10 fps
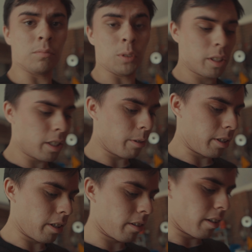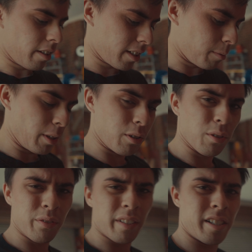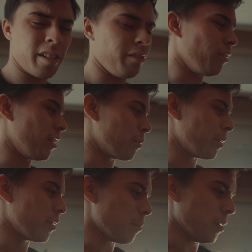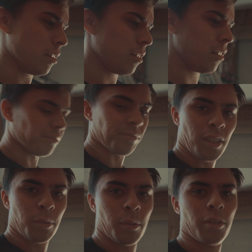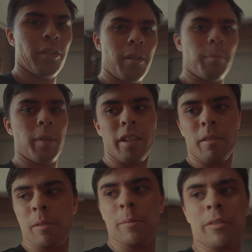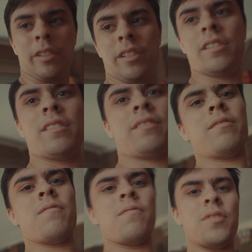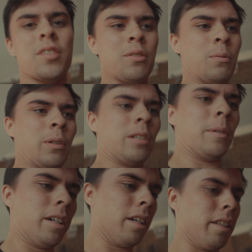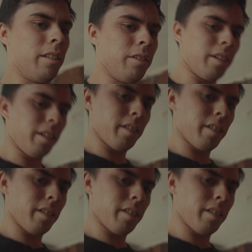We'll see how we go. I think it's a bit too flashy for these wheels, but these wheels are already beat up. I'm not really too worried about how they look.